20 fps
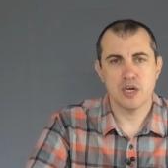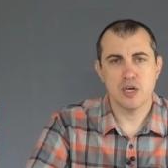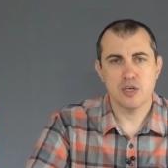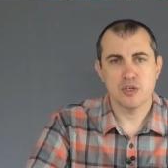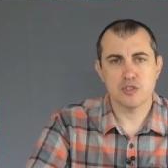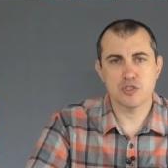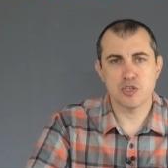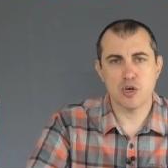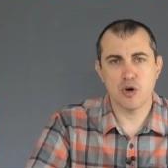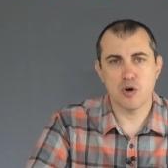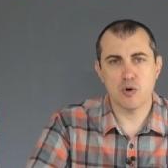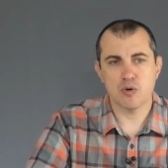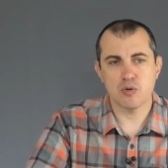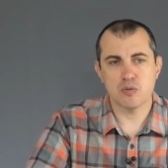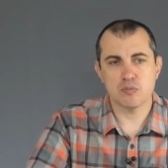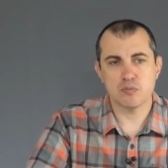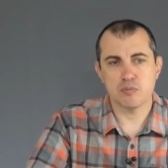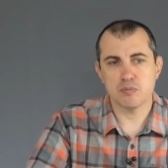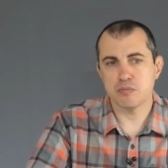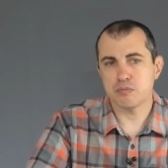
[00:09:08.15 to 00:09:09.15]

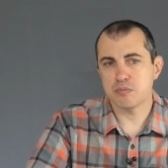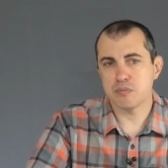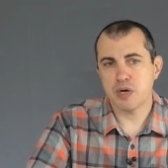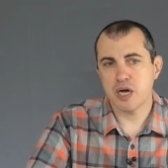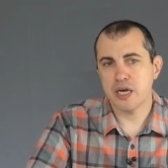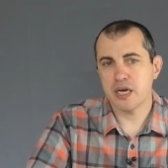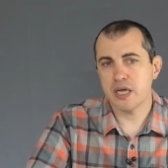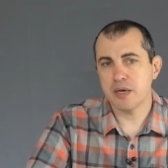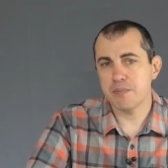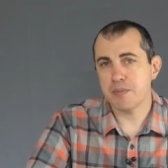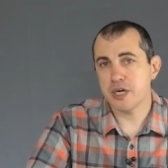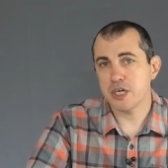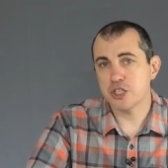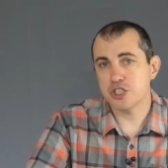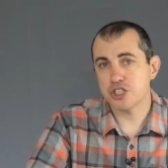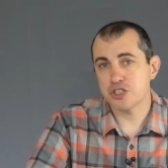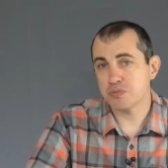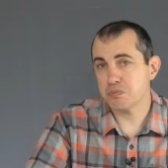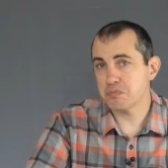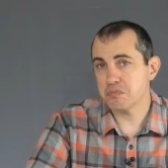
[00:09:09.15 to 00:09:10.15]
So an
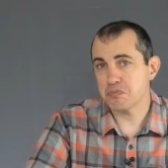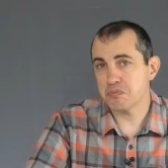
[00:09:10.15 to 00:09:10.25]
image